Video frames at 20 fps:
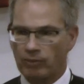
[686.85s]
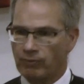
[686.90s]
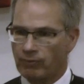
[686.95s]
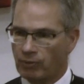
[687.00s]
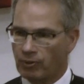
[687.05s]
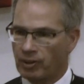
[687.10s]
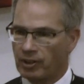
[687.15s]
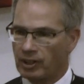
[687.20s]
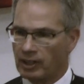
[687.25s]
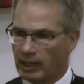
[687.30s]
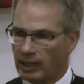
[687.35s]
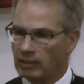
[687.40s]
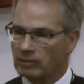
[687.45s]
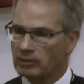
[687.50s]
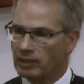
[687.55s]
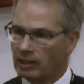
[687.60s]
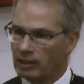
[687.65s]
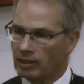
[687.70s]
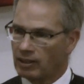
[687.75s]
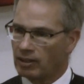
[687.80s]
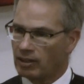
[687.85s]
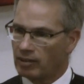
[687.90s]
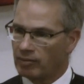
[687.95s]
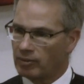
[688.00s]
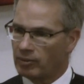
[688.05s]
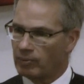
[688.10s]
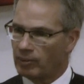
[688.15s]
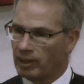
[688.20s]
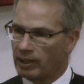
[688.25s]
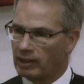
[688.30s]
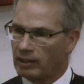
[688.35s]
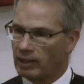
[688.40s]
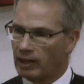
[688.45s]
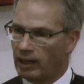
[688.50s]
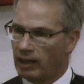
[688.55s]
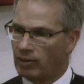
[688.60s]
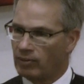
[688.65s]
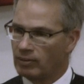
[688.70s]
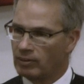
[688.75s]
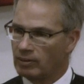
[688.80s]
for you, and I'll take care of you right
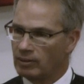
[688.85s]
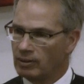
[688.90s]
now?